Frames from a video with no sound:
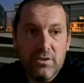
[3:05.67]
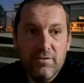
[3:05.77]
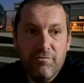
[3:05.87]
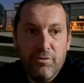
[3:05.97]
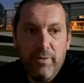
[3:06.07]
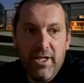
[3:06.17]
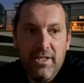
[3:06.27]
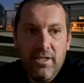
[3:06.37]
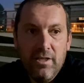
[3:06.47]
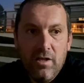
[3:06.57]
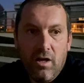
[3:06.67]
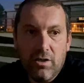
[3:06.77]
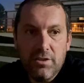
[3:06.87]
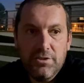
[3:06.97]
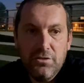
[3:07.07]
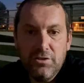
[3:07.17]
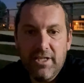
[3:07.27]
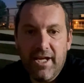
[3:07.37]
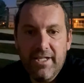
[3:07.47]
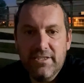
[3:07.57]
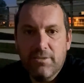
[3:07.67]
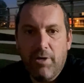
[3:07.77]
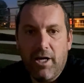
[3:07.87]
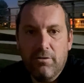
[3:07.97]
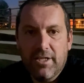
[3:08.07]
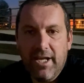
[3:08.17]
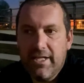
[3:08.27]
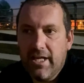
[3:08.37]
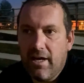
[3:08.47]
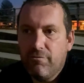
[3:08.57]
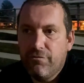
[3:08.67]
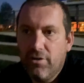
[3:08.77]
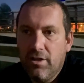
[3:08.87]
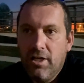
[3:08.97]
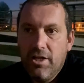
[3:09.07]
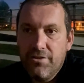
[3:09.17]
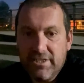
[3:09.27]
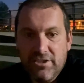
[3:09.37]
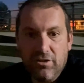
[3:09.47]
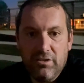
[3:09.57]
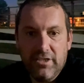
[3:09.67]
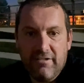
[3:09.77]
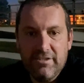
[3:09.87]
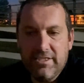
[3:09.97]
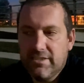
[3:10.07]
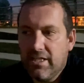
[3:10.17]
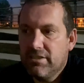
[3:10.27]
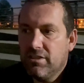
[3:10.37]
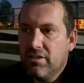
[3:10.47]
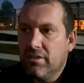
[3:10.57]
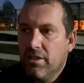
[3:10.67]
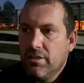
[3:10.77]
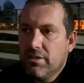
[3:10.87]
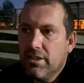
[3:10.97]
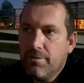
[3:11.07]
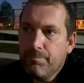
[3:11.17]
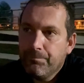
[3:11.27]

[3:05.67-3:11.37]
And for me, on a Tuesday, it's about getting out for this solidarity session, you know,